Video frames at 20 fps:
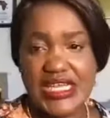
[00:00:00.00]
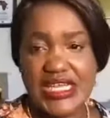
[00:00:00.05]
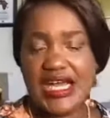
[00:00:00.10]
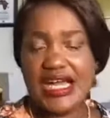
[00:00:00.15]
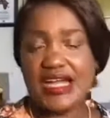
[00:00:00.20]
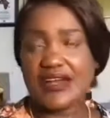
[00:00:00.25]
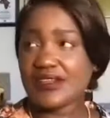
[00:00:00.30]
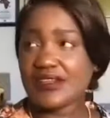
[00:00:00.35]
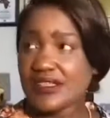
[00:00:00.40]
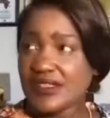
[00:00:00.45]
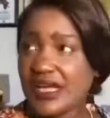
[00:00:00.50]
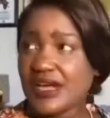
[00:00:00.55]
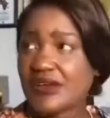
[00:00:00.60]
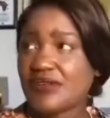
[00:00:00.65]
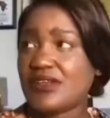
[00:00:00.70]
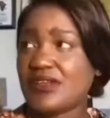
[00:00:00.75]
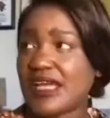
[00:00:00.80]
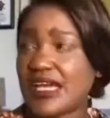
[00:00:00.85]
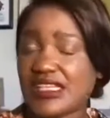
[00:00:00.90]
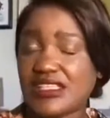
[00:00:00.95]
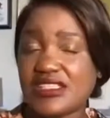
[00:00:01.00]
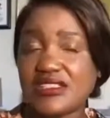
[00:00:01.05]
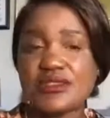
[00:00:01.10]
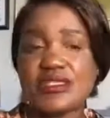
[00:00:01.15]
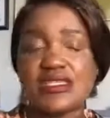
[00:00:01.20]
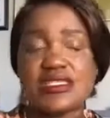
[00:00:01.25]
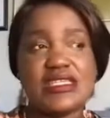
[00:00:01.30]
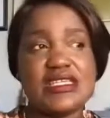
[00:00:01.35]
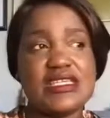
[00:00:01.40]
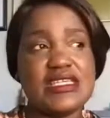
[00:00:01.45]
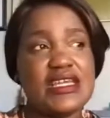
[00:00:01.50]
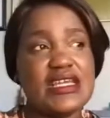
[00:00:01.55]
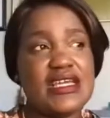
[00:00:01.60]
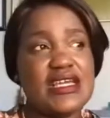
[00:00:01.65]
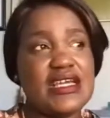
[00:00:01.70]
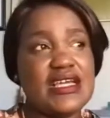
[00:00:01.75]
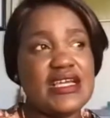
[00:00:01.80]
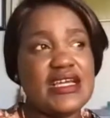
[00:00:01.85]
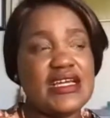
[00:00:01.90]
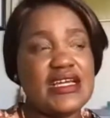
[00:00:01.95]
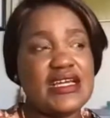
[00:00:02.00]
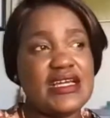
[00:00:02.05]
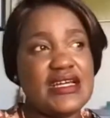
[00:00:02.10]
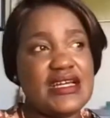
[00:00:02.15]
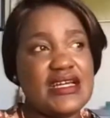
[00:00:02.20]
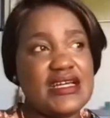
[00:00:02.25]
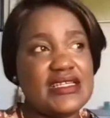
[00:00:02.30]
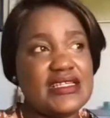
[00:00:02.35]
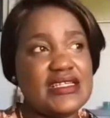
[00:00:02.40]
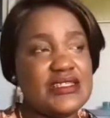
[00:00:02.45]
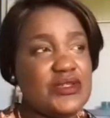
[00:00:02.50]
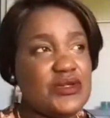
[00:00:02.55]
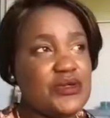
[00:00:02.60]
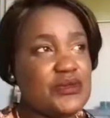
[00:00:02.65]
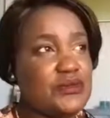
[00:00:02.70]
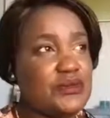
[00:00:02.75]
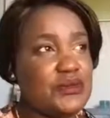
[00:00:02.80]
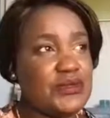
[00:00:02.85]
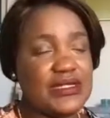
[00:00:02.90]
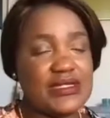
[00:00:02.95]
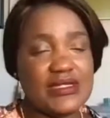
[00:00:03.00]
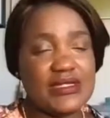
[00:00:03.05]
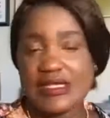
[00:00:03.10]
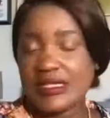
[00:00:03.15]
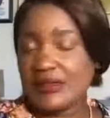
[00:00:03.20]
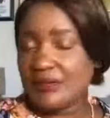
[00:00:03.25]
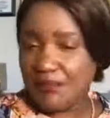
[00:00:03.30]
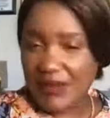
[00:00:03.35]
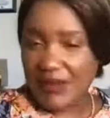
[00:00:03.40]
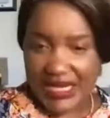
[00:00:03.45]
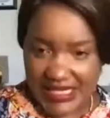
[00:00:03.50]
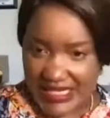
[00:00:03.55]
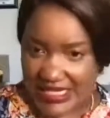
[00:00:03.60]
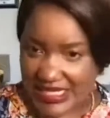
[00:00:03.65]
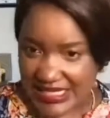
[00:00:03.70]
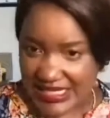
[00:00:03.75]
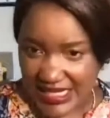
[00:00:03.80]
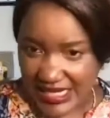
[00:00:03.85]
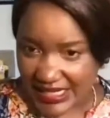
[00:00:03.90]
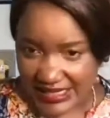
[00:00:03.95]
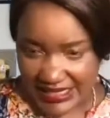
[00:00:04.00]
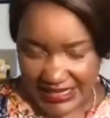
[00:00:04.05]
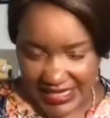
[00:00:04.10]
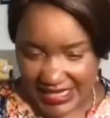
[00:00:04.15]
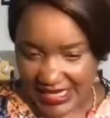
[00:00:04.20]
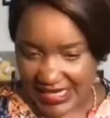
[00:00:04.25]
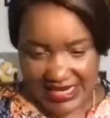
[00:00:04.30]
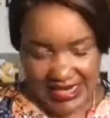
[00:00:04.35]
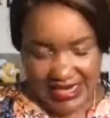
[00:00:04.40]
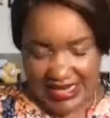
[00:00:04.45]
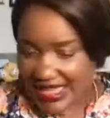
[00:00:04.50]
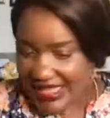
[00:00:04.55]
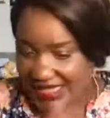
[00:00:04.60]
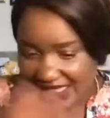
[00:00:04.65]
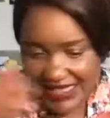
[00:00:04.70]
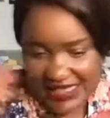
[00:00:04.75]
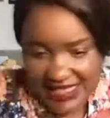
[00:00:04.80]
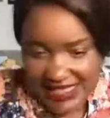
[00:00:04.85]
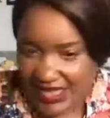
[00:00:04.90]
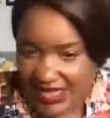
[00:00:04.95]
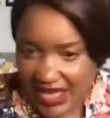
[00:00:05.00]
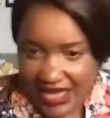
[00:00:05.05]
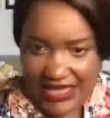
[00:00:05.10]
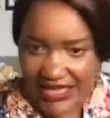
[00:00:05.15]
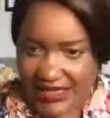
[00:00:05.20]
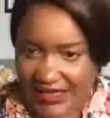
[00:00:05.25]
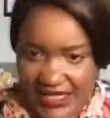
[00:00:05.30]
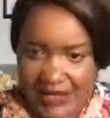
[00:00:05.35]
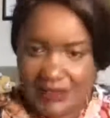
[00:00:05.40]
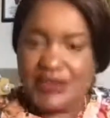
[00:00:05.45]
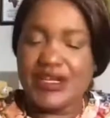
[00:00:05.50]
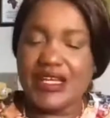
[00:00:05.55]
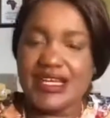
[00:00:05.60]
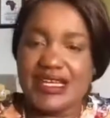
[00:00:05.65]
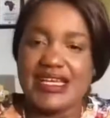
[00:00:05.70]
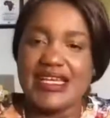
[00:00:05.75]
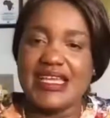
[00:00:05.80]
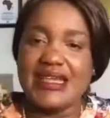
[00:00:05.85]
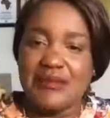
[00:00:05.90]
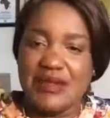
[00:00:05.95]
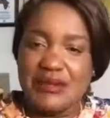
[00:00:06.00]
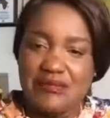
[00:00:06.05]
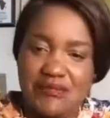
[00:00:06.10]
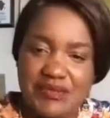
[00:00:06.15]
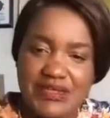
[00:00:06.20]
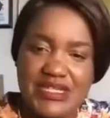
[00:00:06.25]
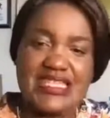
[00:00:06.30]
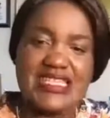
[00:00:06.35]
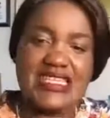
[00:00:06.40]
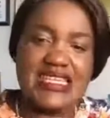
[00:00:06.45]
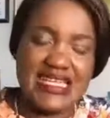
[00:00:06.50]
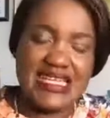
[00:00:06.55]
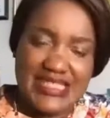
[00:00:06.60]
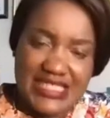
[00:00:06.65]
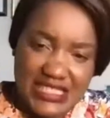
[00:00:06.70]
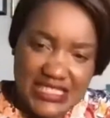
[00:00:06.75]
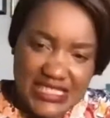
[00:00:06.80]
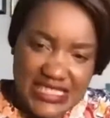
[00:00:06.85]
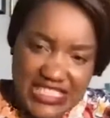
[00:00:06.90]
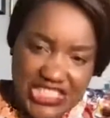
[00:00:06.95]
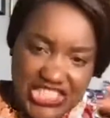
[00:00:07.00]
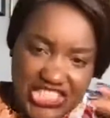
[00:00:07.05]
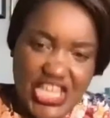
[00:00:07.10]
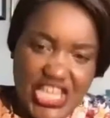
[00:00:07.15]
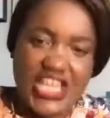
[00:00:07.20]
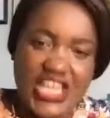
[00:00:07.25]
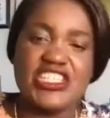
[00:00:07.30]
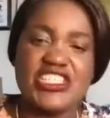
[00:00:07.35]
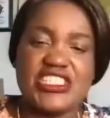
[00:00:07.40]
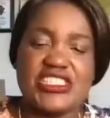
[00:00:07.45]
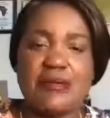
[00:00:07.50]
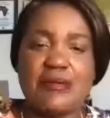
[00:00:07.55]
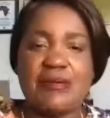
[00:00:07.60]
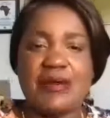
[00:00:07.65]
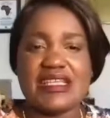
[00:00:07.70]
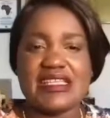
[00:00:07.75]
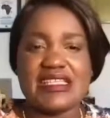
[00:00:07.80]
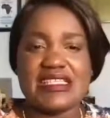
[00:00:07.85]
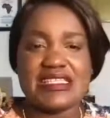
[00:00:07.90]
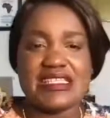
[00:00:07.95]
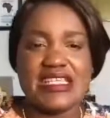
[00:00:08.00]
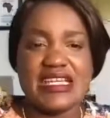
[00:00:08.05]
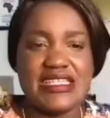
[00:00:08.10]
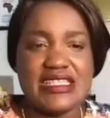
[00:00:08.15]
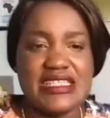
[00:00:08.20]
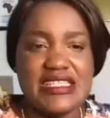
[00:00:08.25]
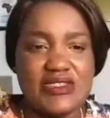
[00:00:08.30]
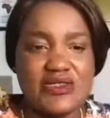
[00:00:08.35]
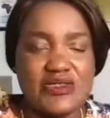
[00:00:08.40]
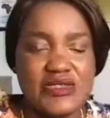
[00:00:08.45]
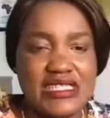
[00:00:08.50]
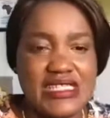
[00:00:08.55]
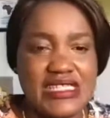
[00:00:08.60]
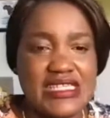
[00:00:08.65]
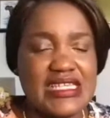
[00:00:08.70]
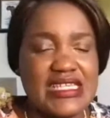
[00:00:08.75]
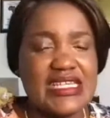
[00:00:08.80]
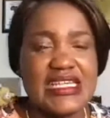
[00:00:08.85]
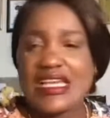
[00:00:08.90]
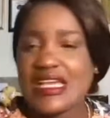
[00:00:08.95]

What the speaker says: I would like to see, in Pakistan, another young Debora Kayembe bringing the change that Pakistan needs to see.